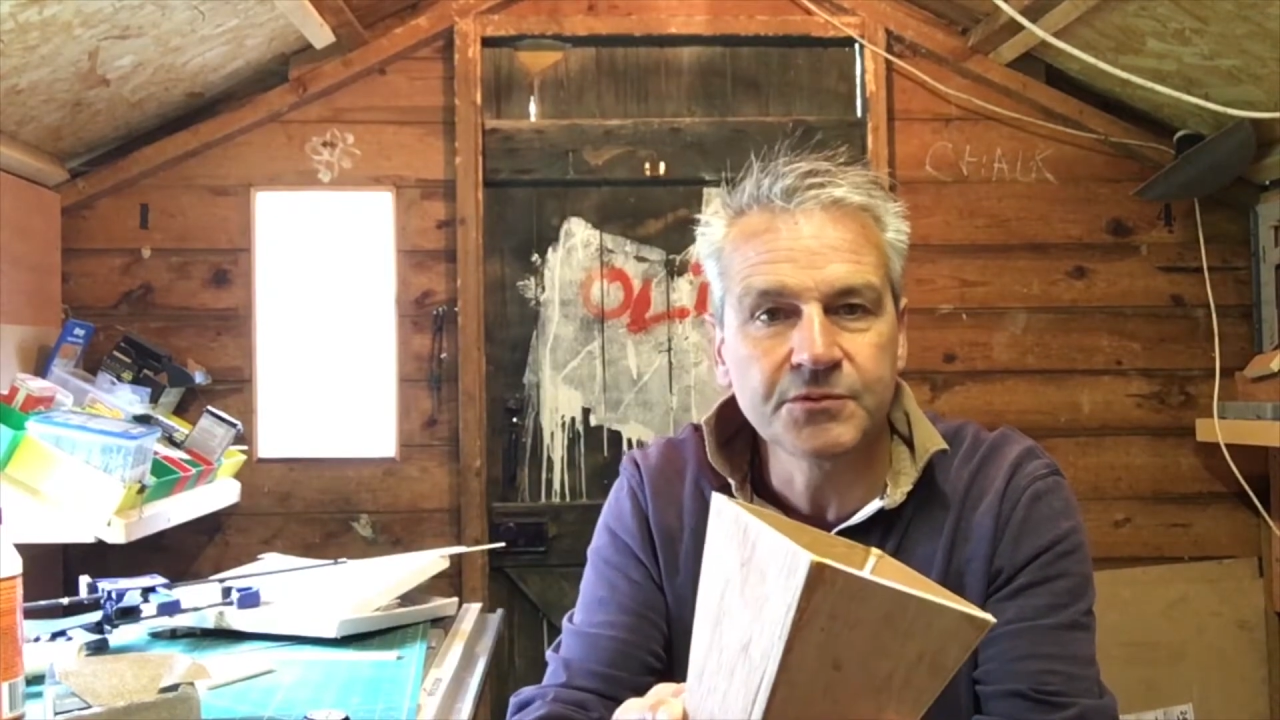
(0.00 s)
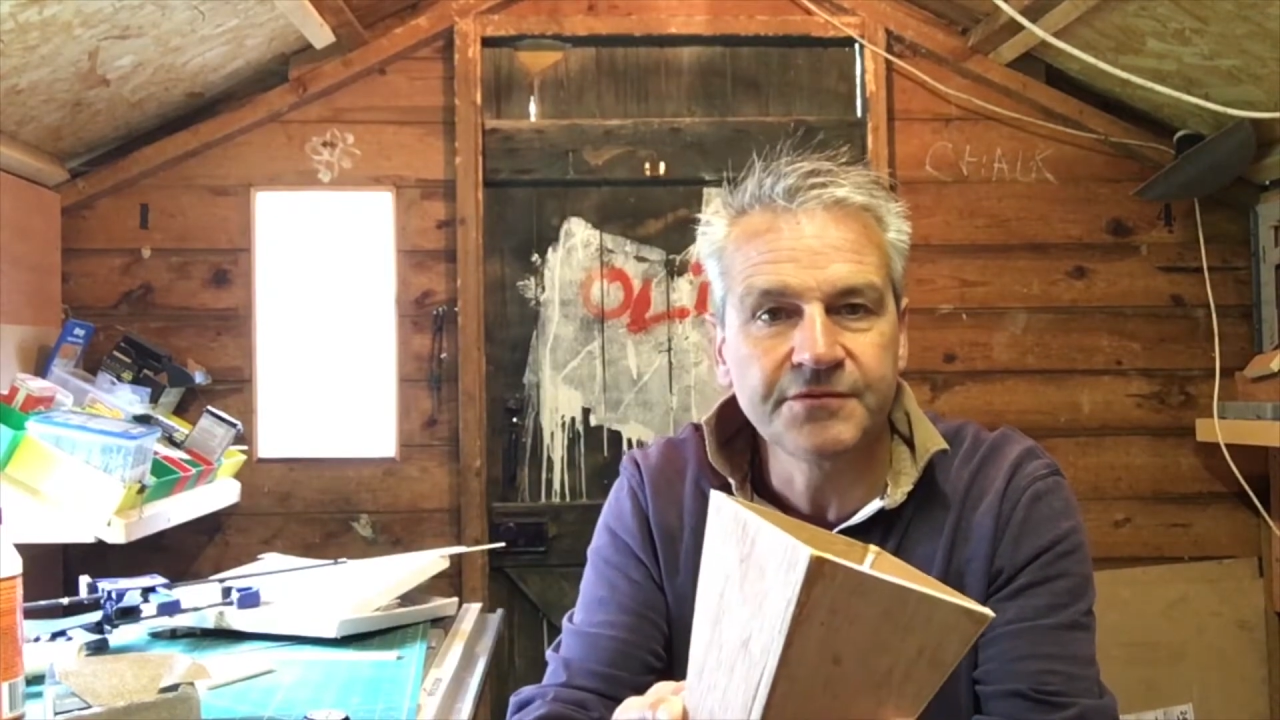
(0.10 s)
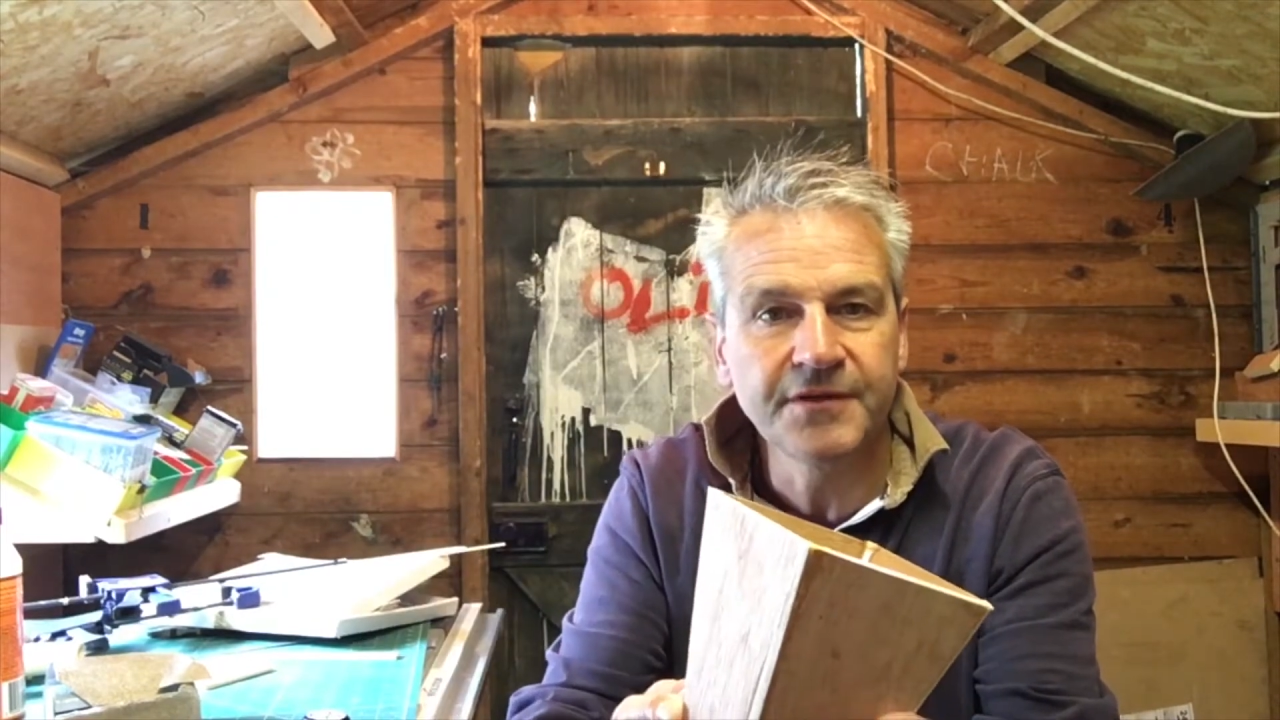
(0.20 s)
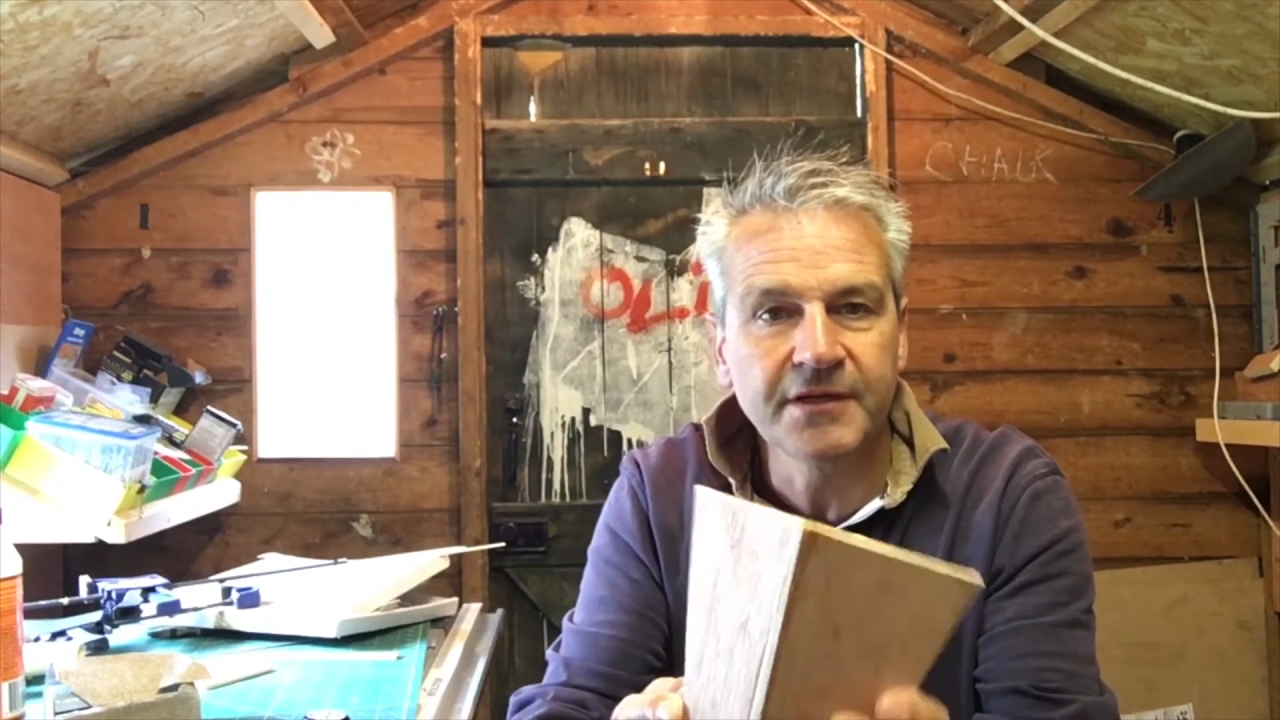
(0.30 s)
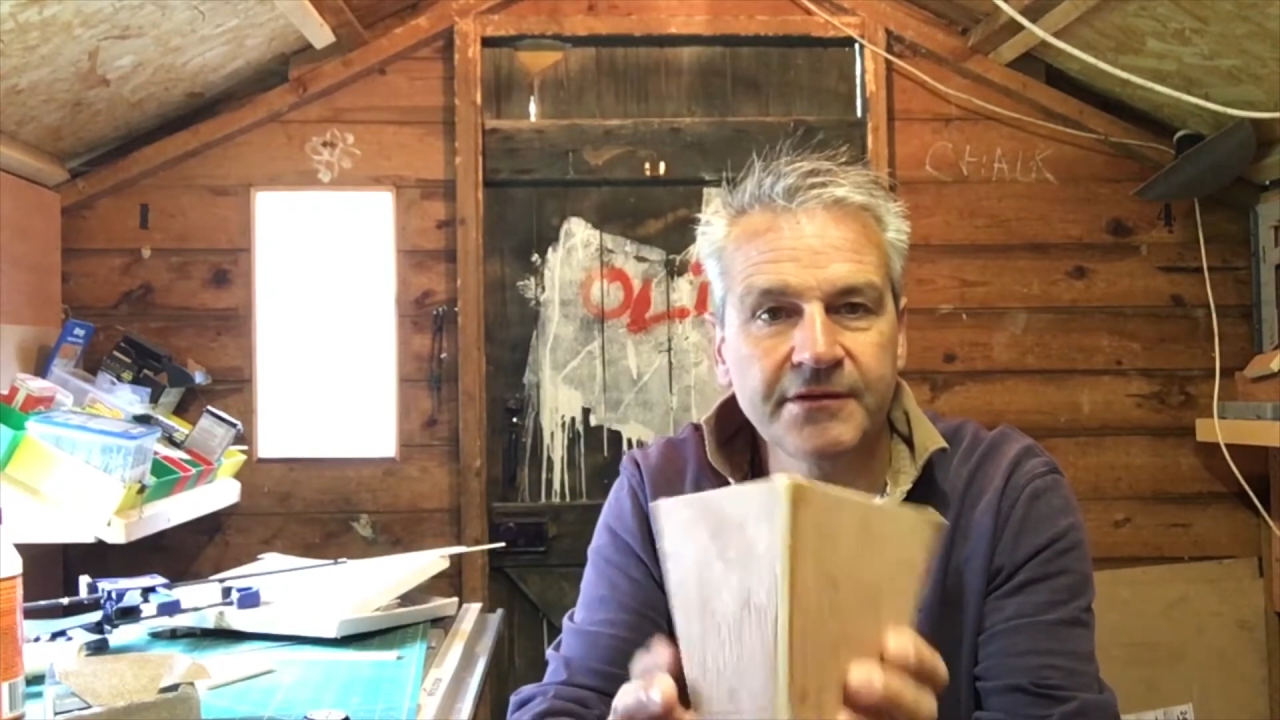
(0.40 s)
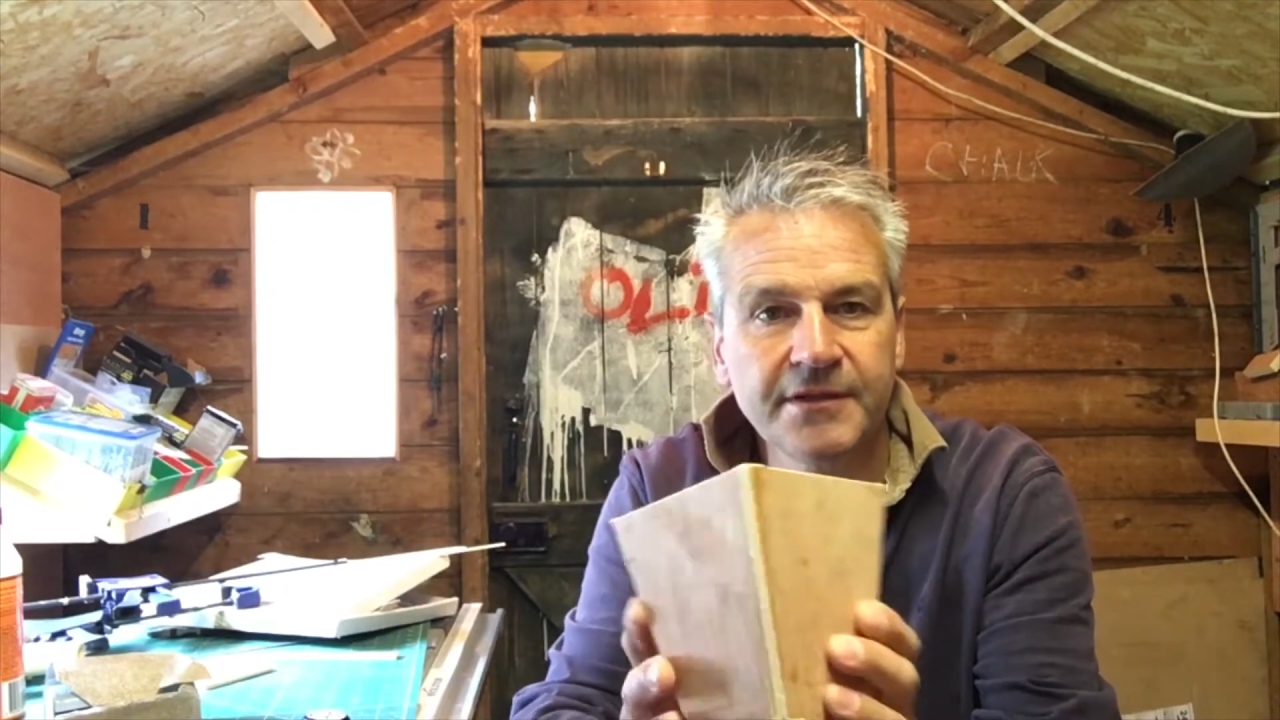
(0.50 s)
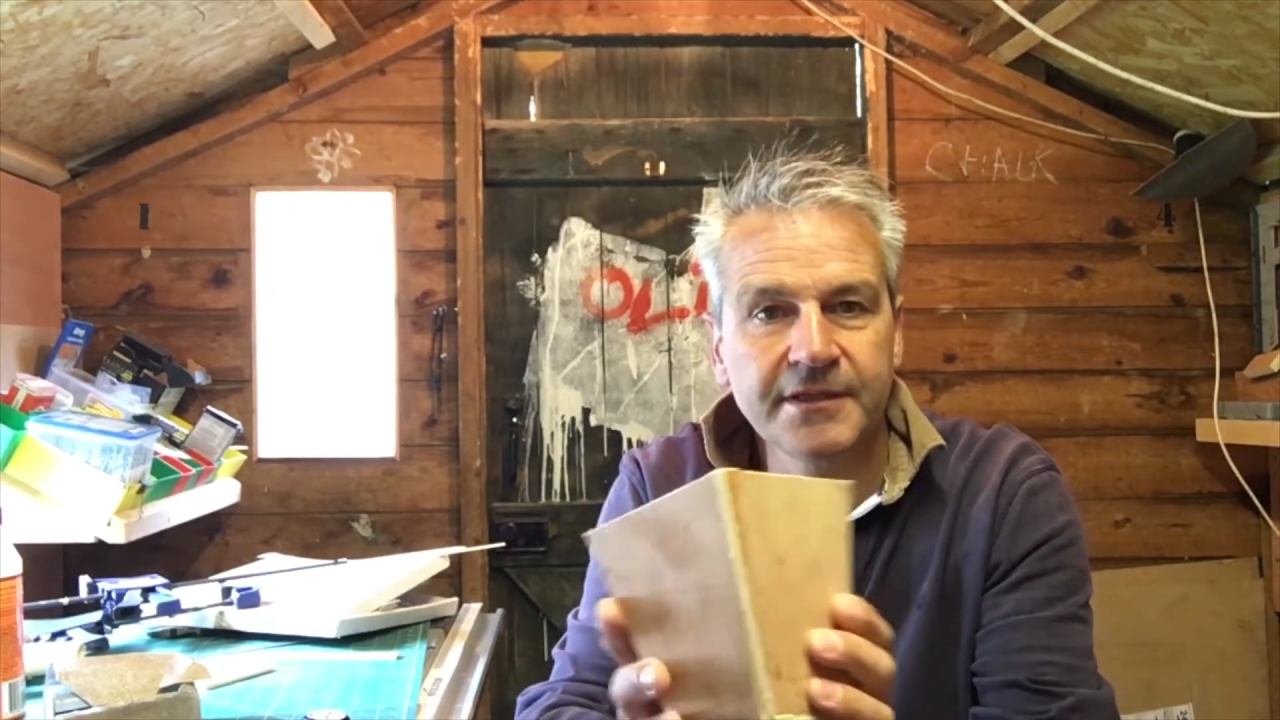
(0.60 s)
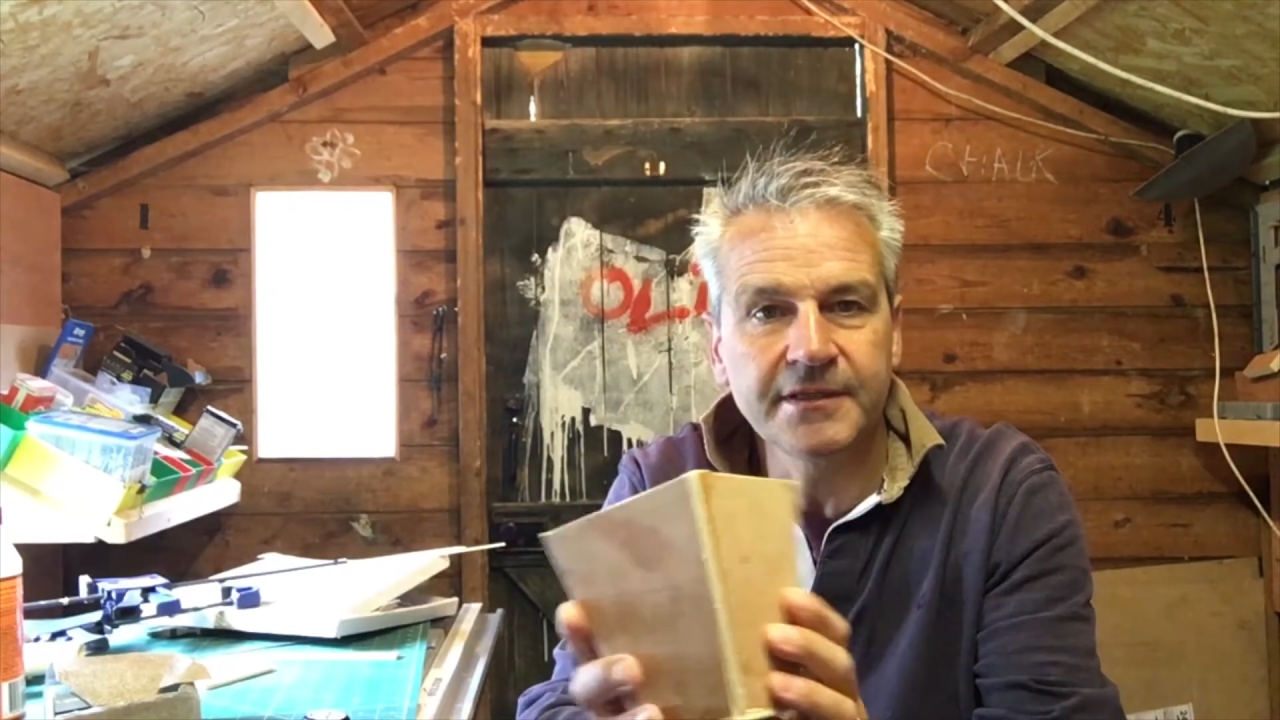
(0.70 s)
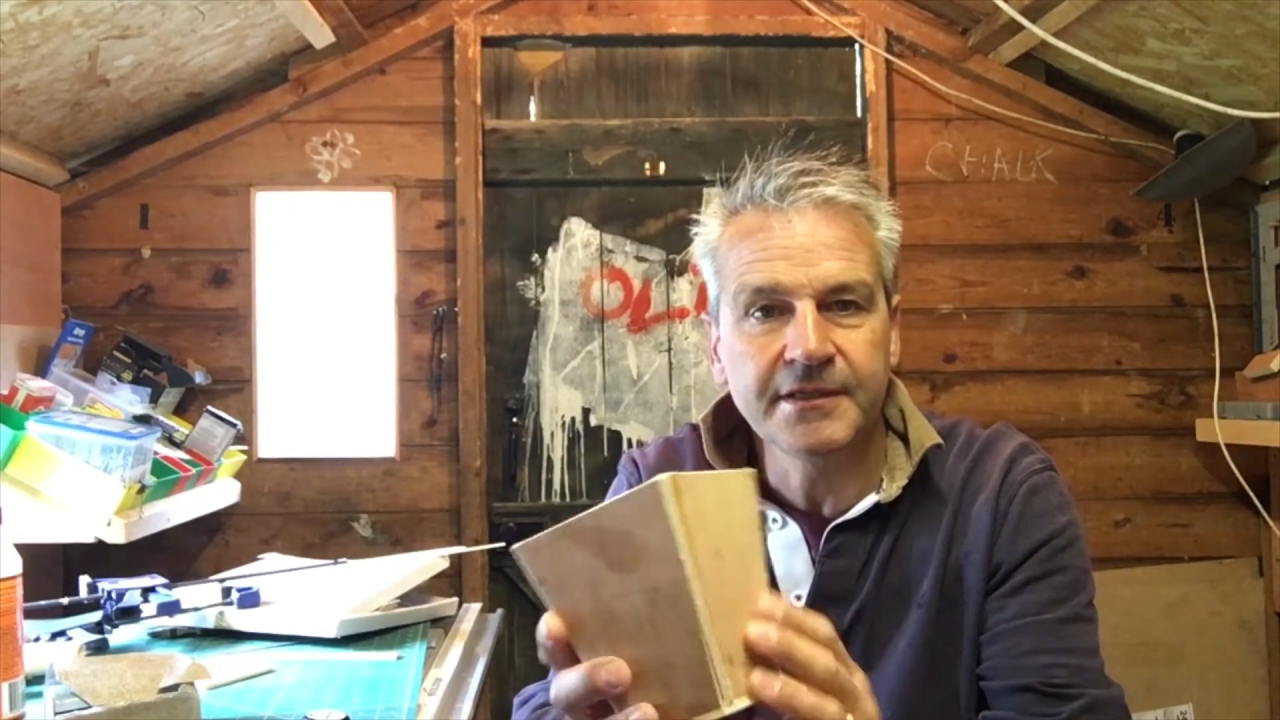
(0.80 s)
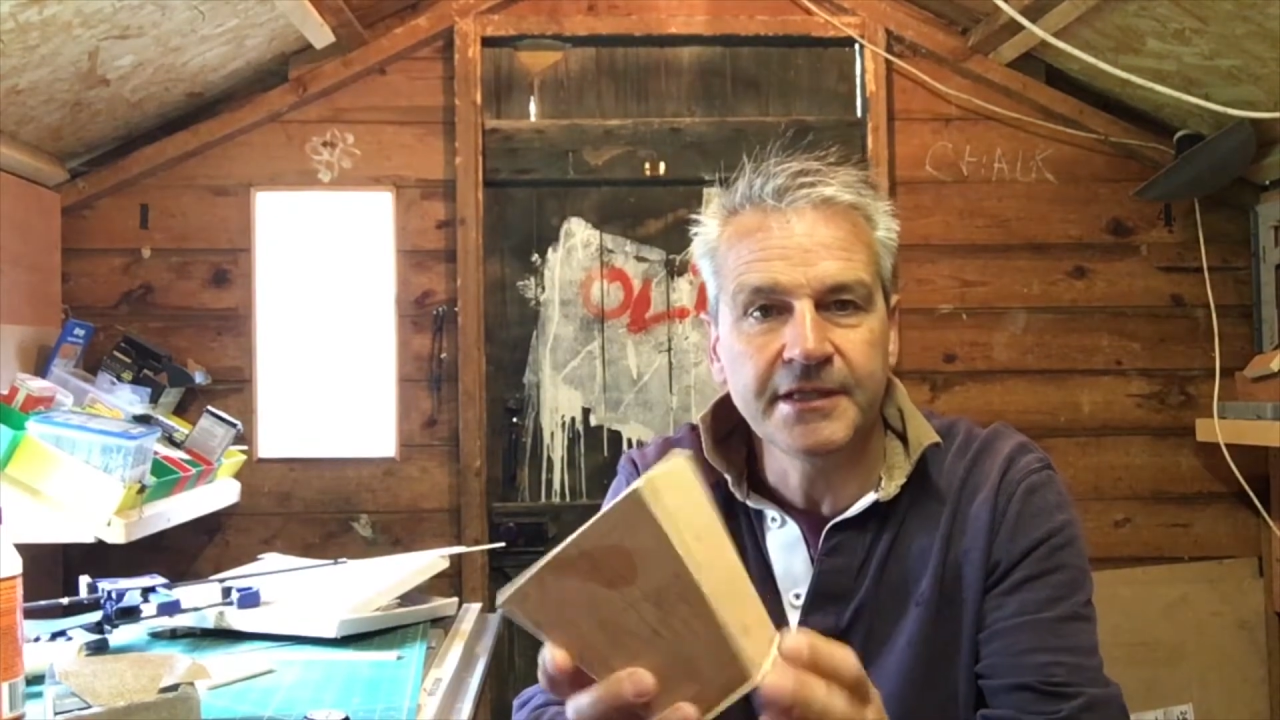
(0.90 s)
filler in
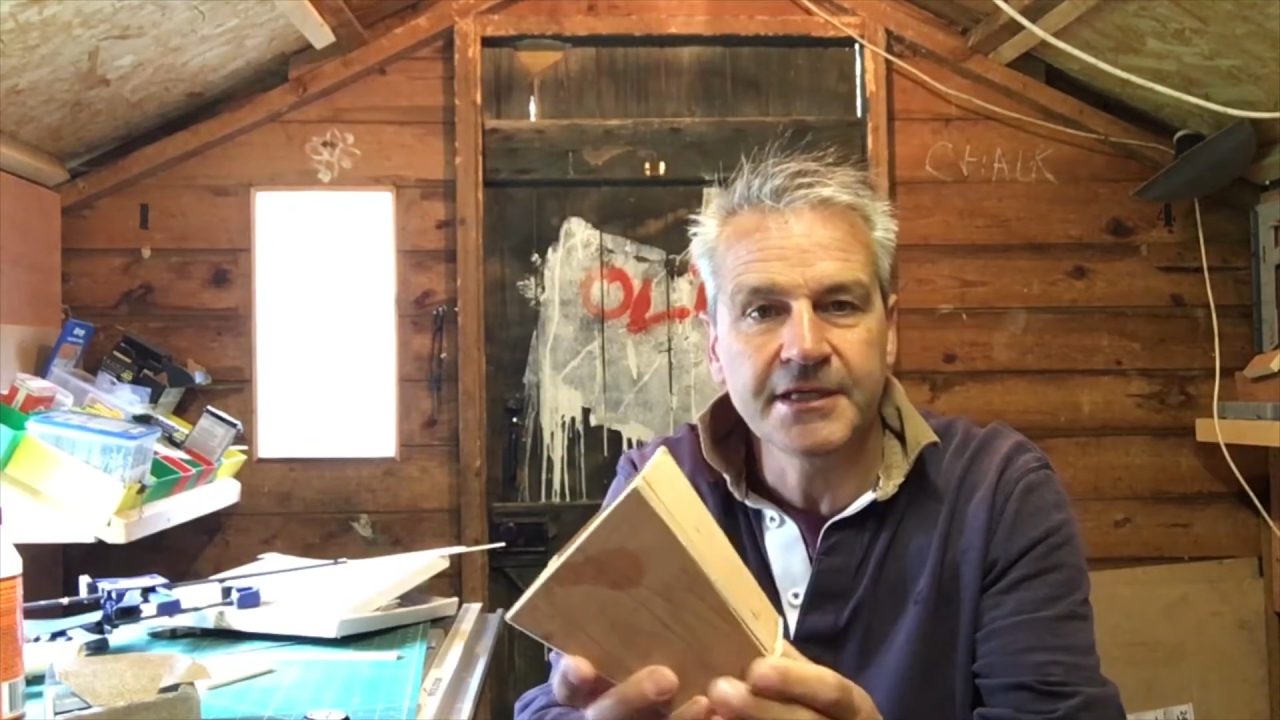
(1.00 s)
the